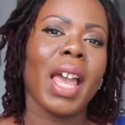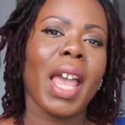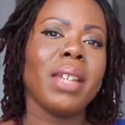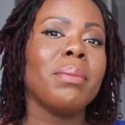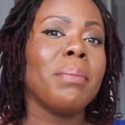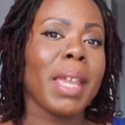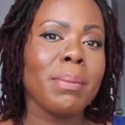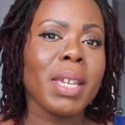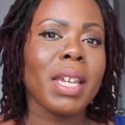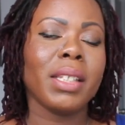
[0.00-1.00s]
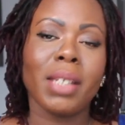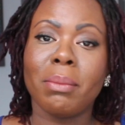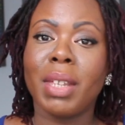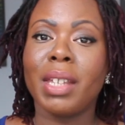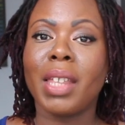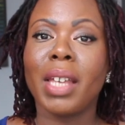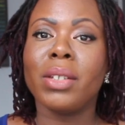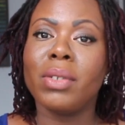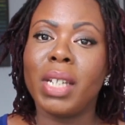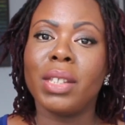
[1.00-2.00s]
And maybe it's something
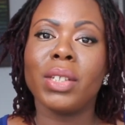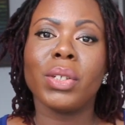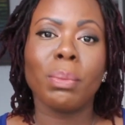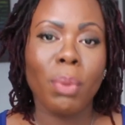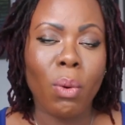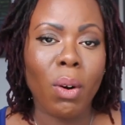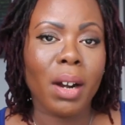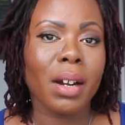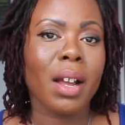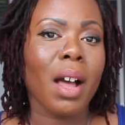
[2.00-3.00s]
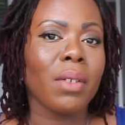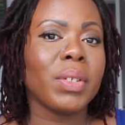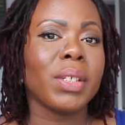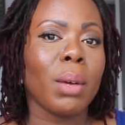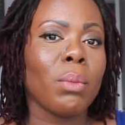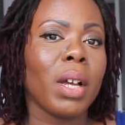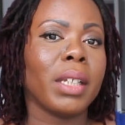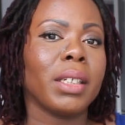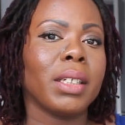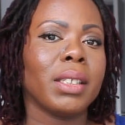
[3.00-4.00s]
that you need the support of
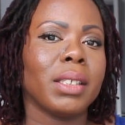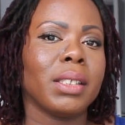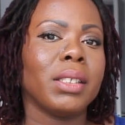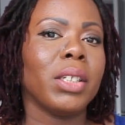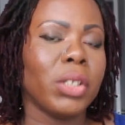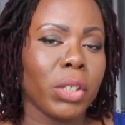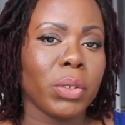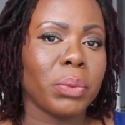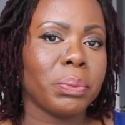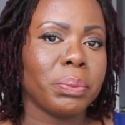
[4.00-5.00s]
someone to do.